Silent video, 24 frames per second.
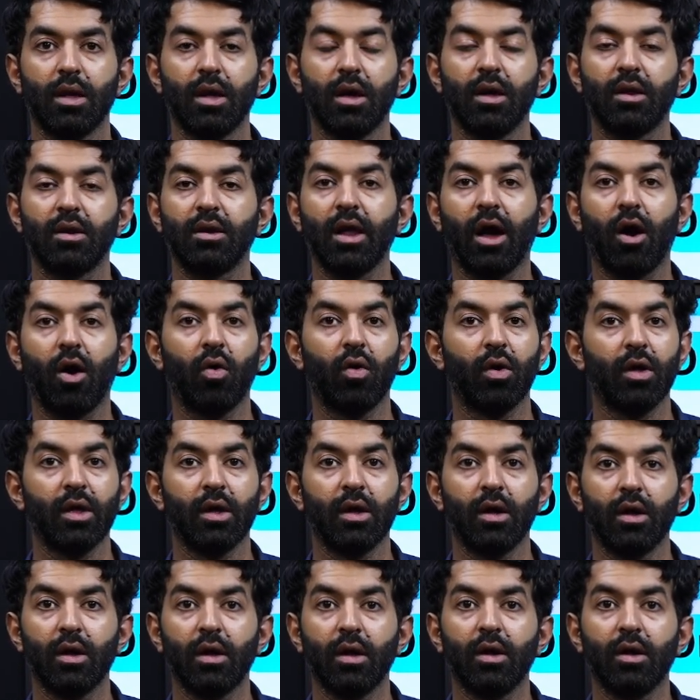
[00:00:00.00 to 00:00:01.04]
Now,
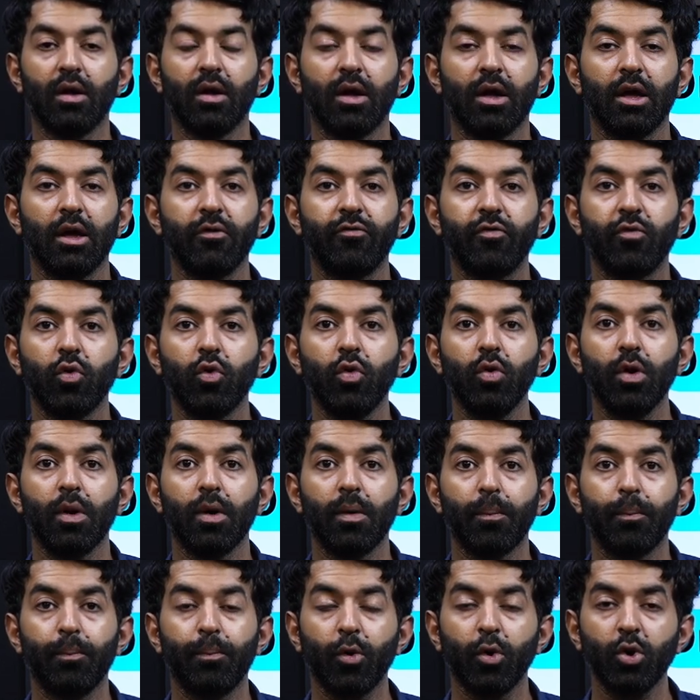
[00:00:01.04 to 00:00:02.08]
if you
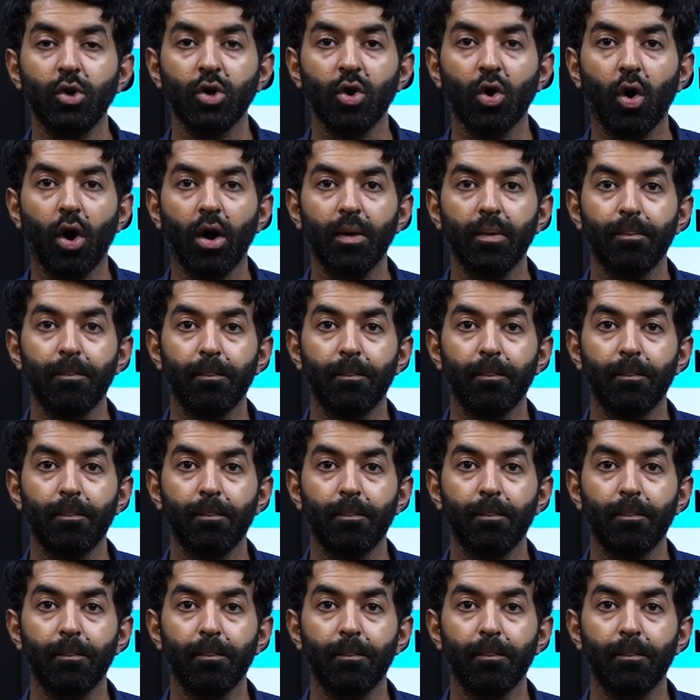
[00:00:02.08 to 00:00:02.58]
put your